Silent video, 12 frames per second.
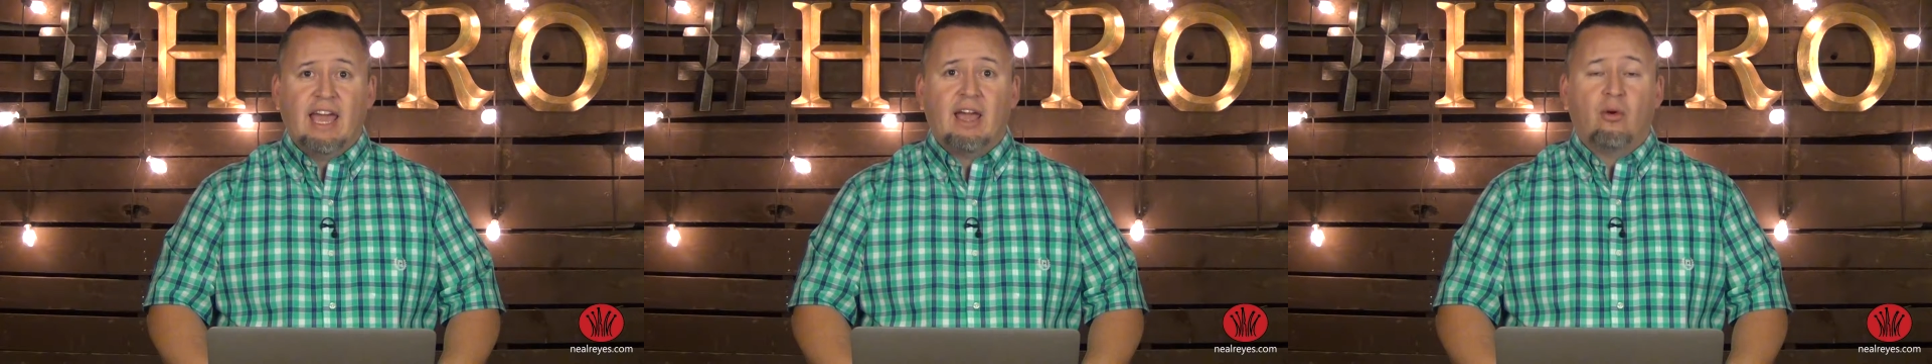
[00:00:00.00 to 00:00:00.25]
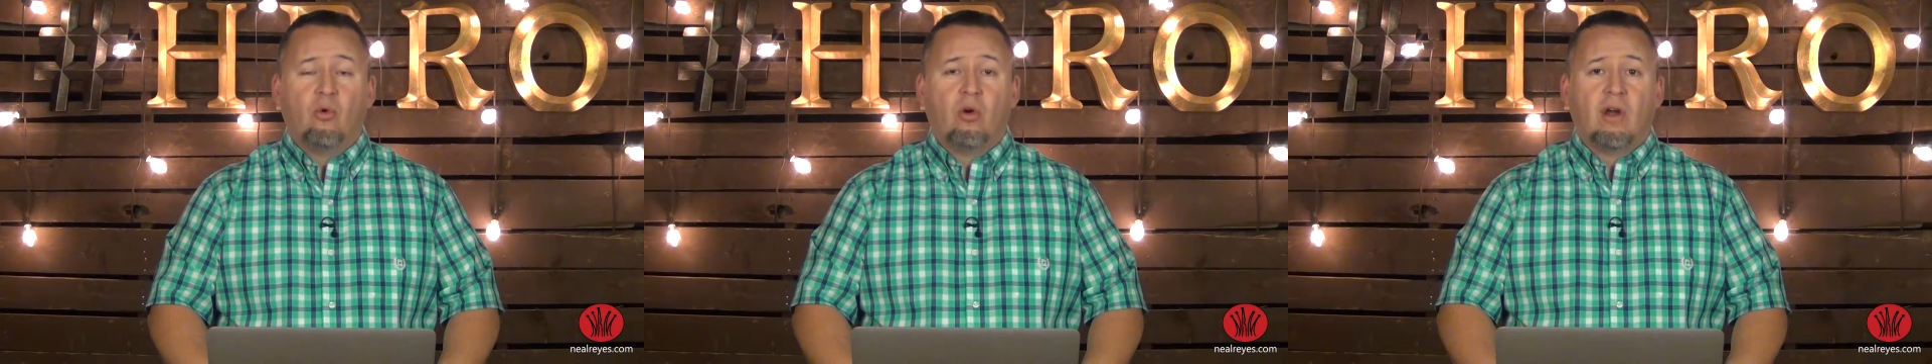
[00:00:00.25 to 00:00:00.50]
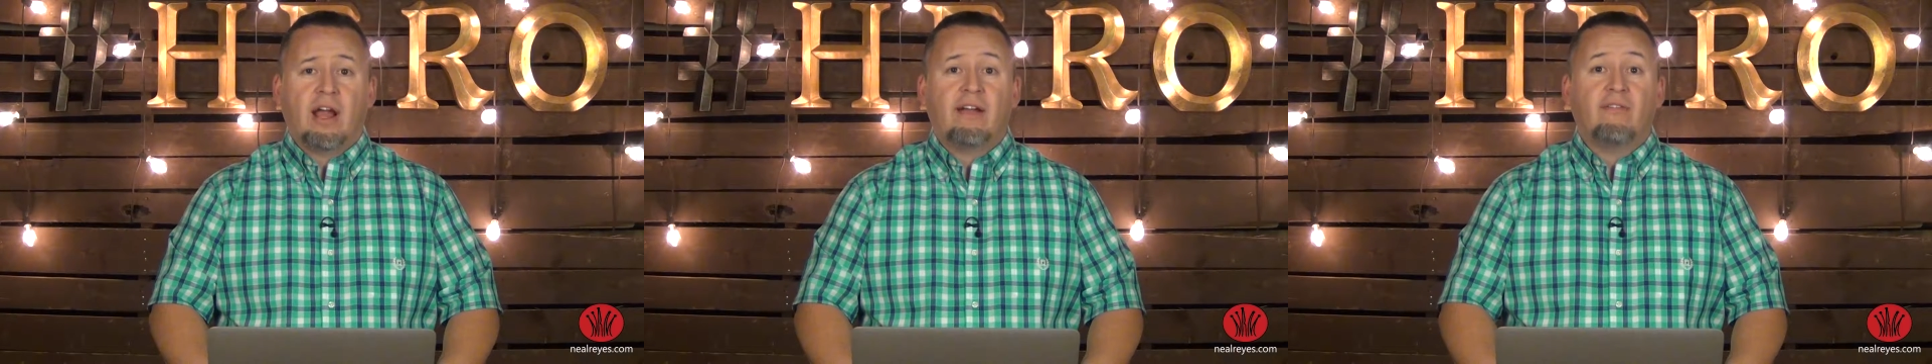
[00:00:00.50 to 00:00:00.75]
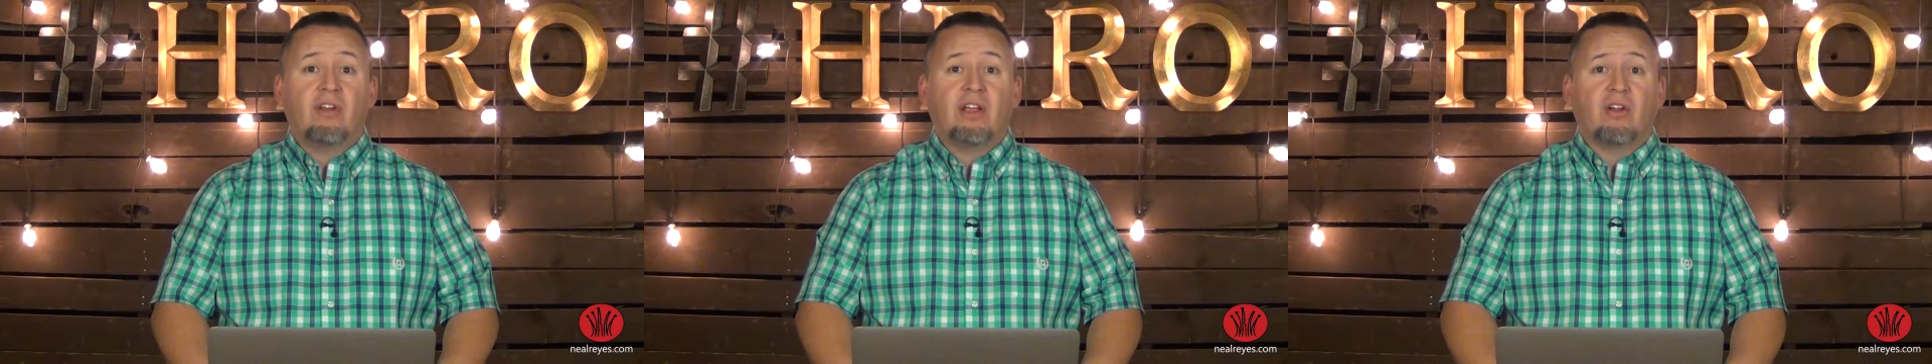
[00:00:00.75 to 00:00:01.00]
And
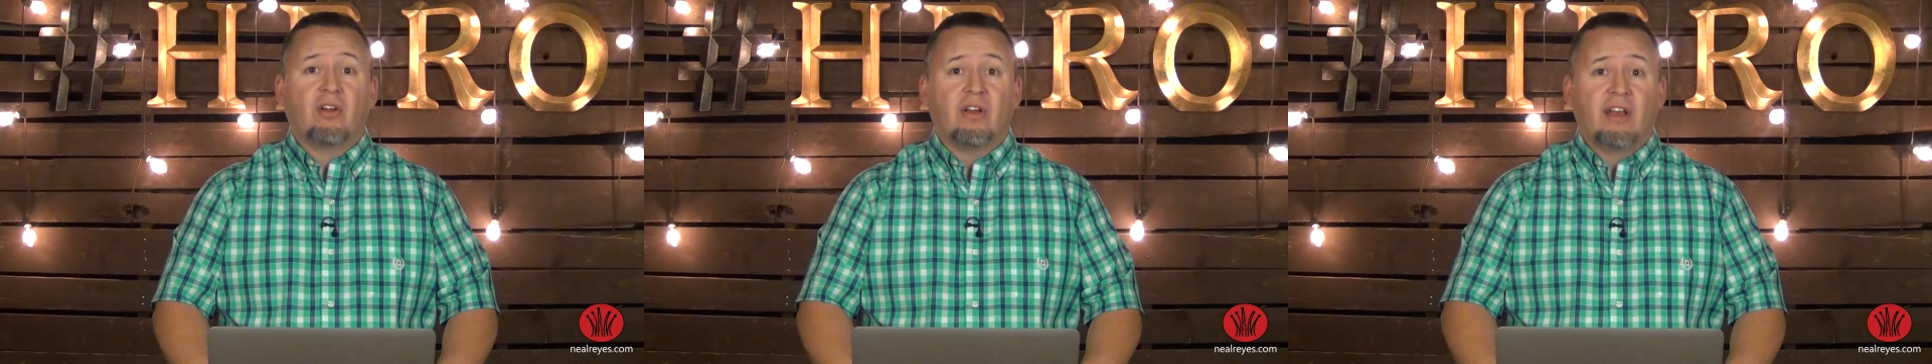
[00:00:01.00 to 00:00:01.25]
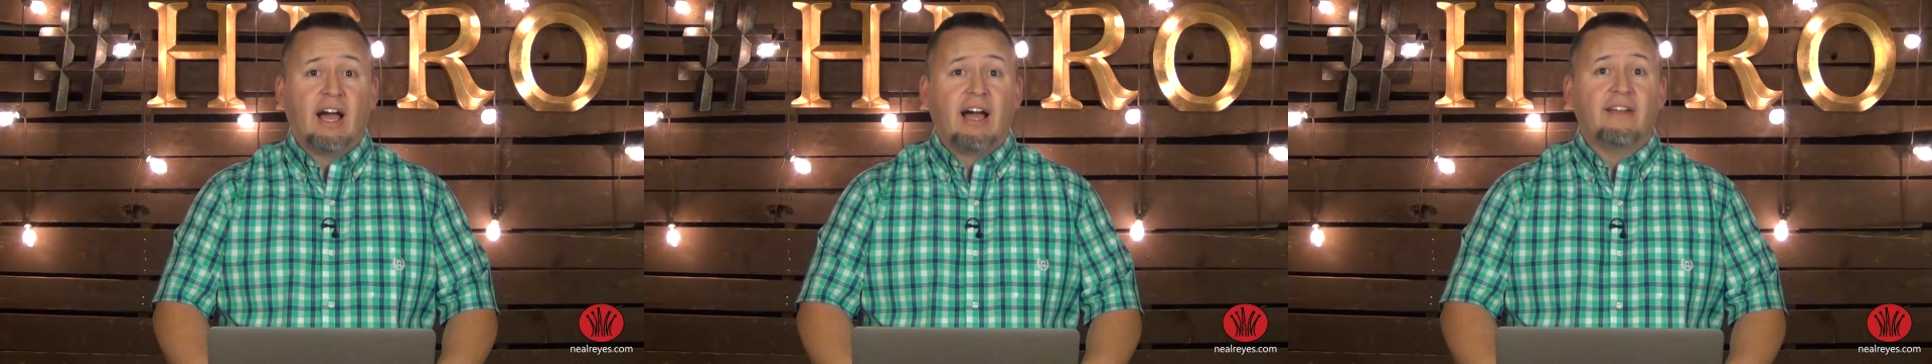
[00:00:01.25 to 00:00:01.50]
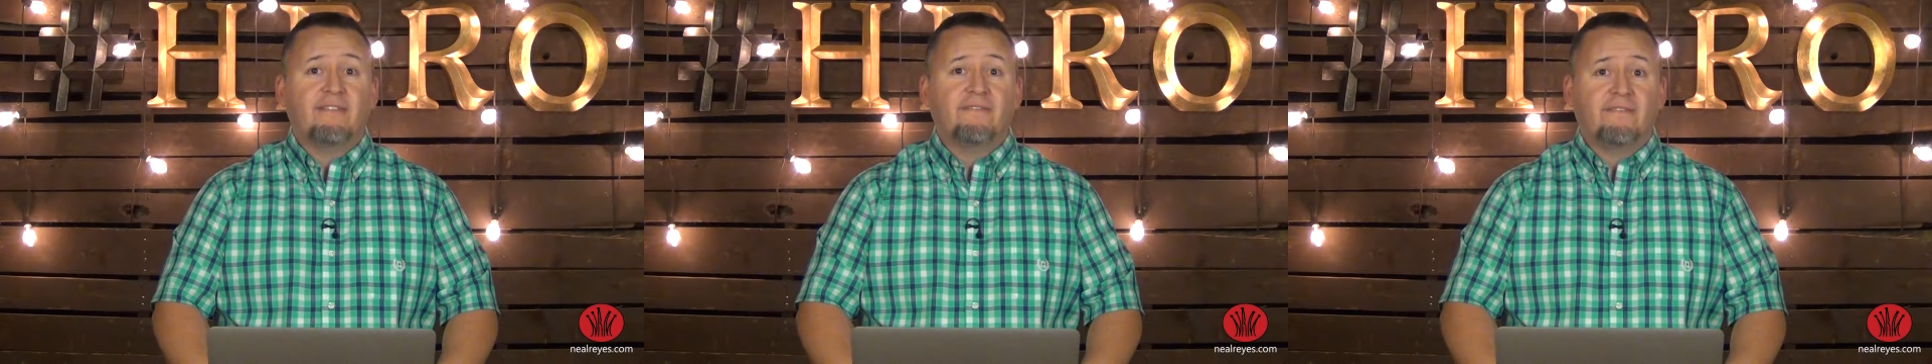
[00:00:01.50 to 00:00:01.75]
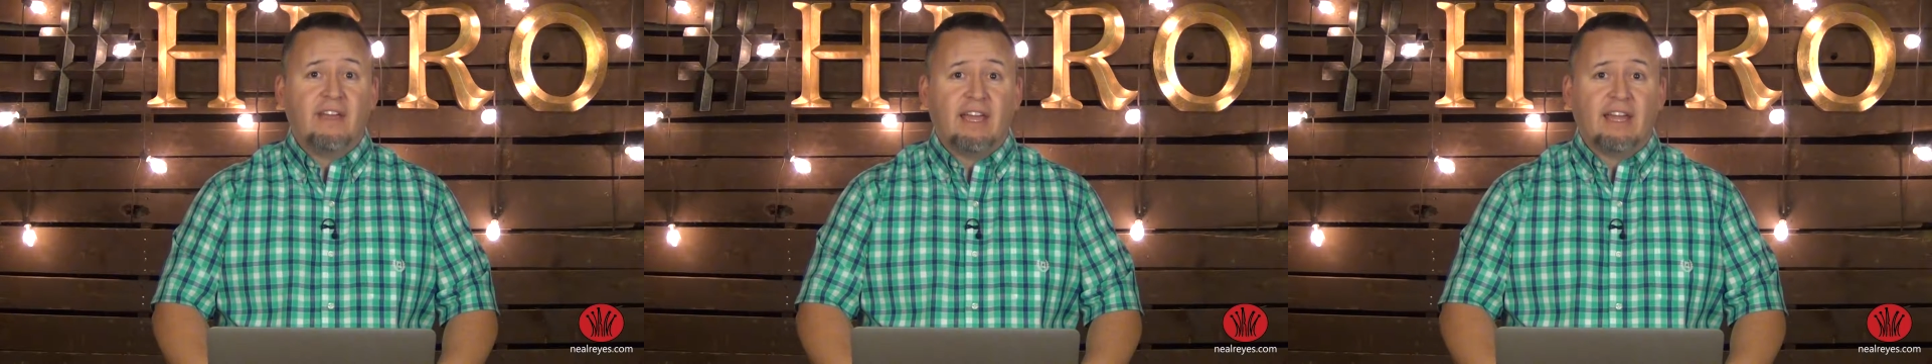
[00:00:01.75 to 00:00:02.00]
wherever you're not
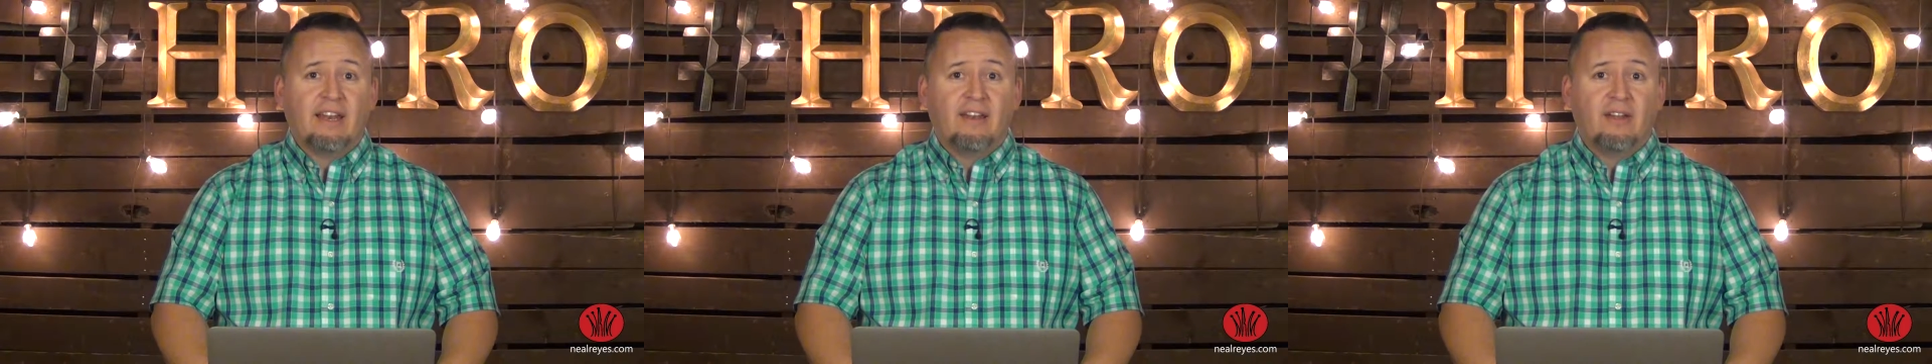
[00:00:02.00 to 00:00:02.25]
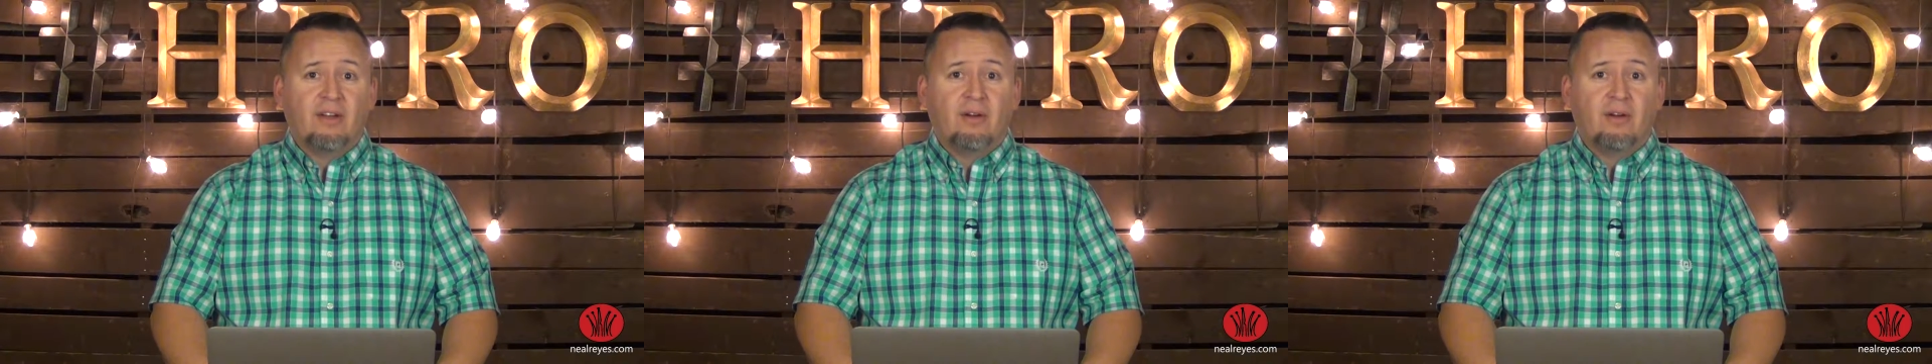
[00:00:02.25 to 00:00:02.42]
fit,